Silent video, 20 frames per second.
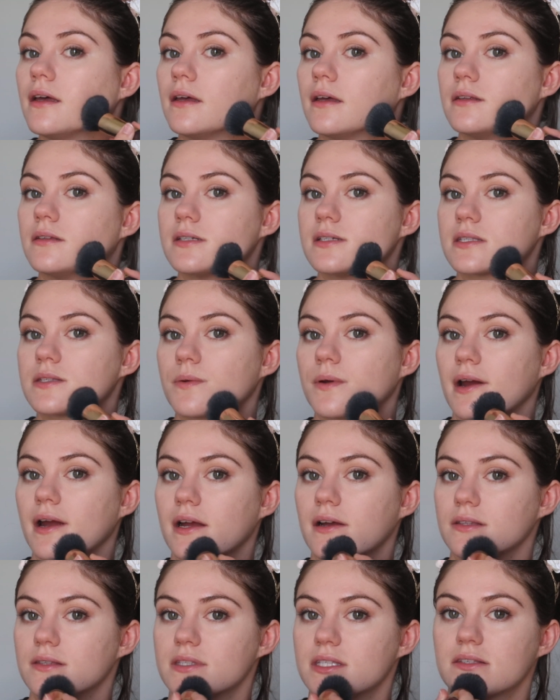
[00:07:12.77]
and just where I
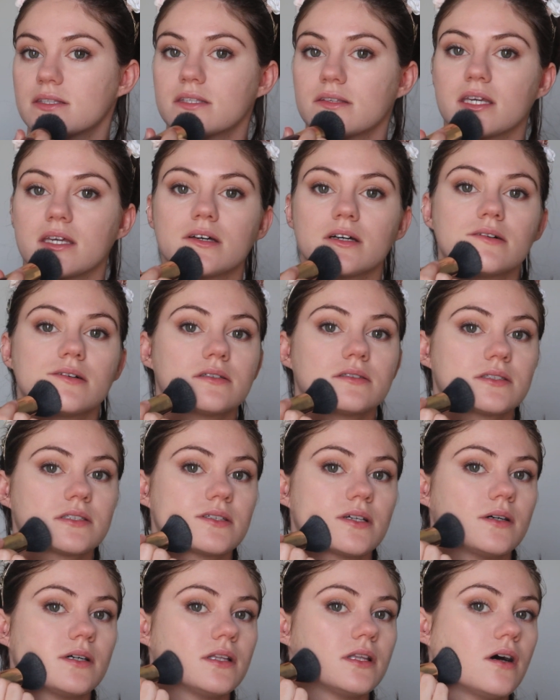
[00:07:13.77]
concealed,
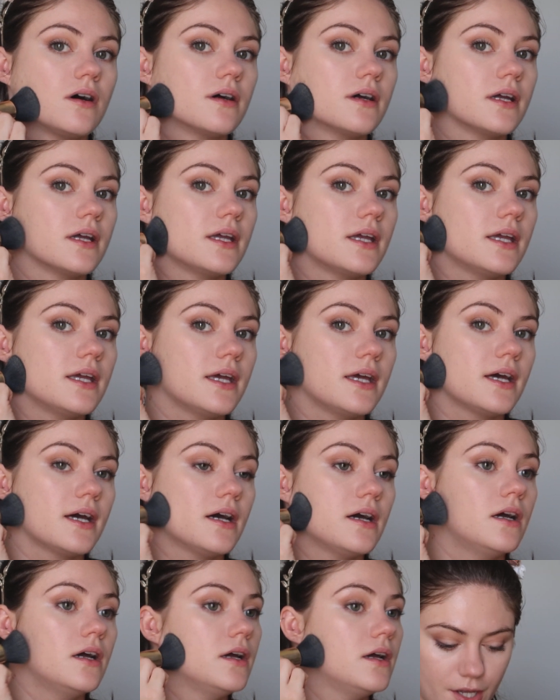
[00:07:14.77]
so along
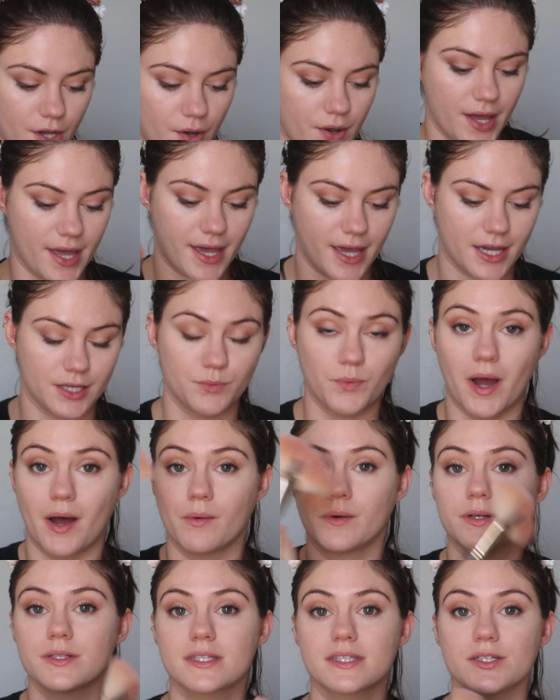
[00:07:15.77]
here. I go ahead,
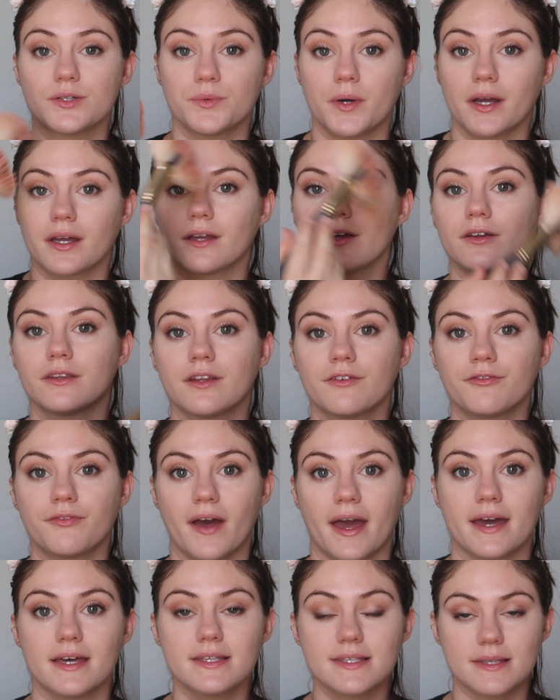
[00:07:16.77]
while we're still working on the
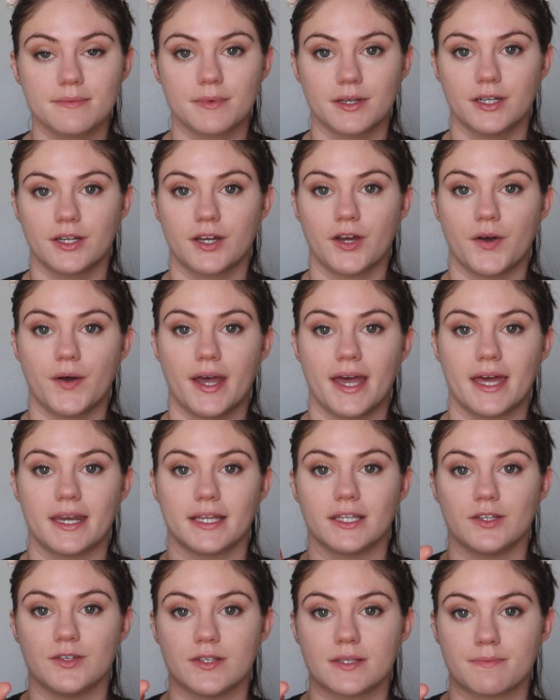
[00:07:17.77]
face, I'm going to go ahead
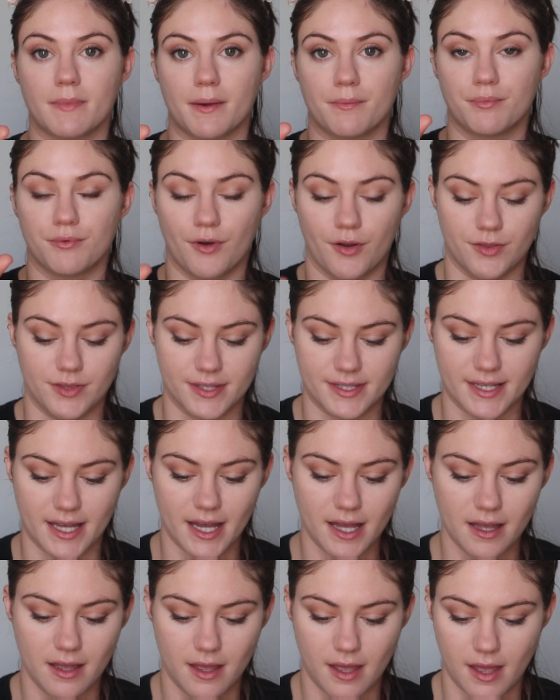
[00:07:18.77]
and use my
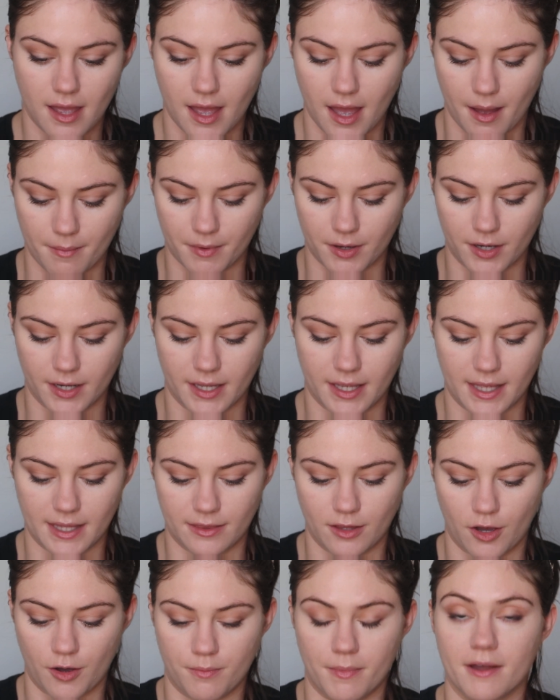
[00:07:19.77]
bronzer. I'm going to get
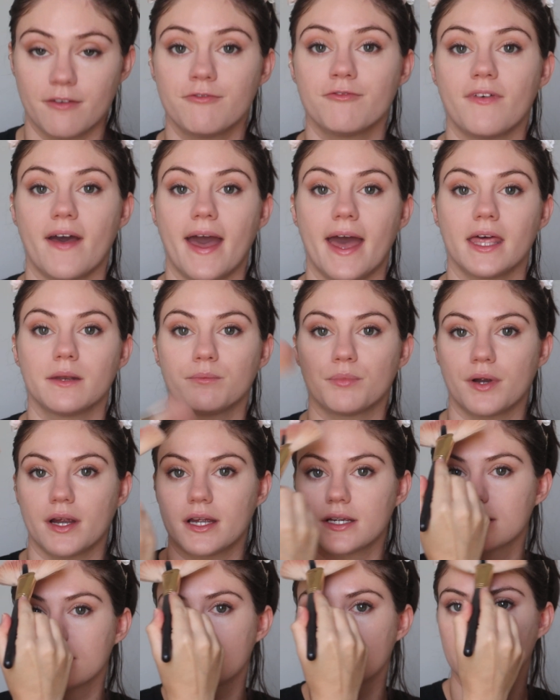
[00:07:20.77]
that on my fan
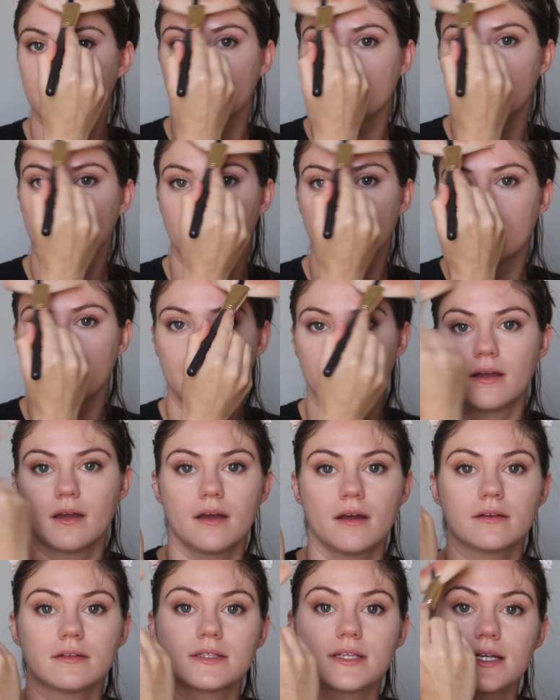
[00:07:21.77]
brush,
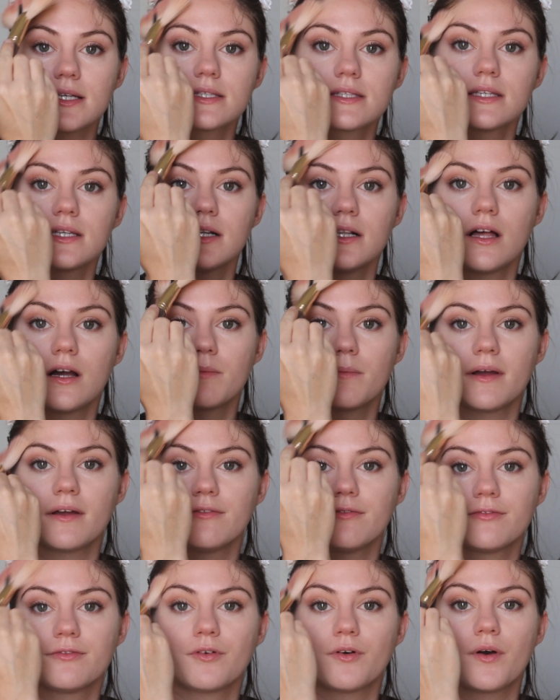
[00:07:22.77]
dust it along my
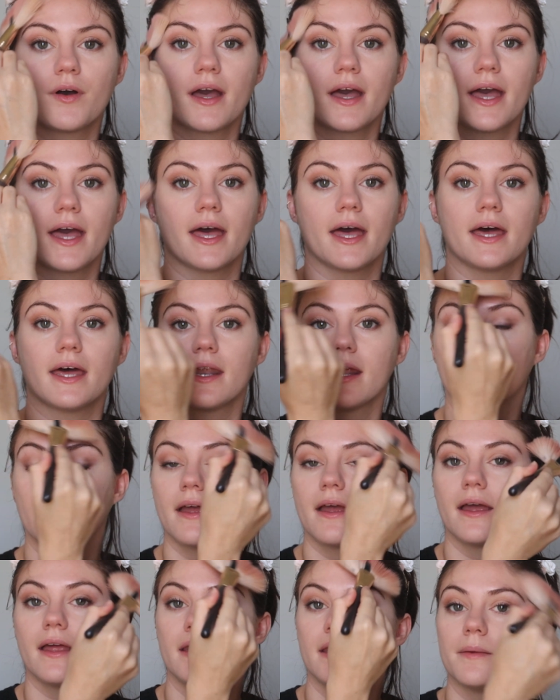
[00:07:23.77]
forehead
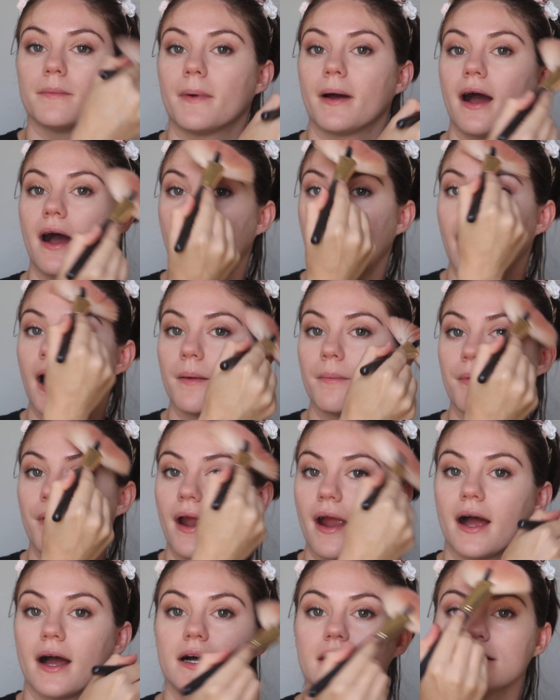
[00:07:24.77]
and in my
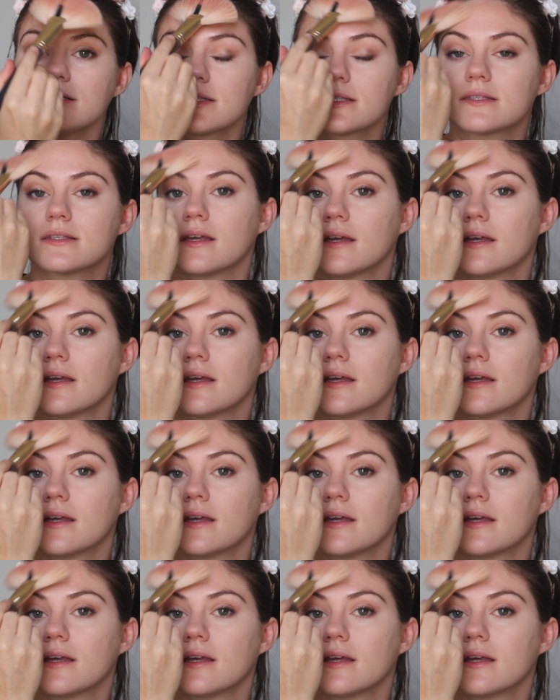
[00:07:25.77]
eyebrows,